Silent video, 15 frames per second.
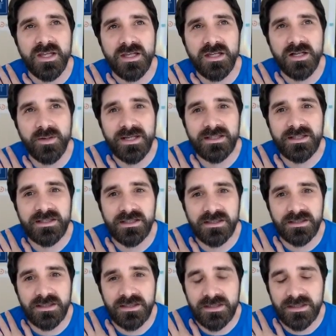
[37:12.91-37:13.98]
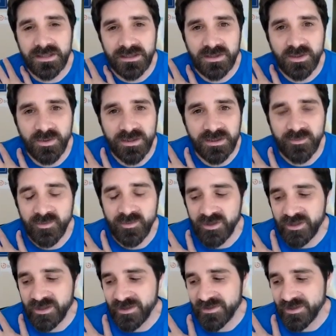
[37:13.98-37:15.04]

you know, in the Gitcoin community,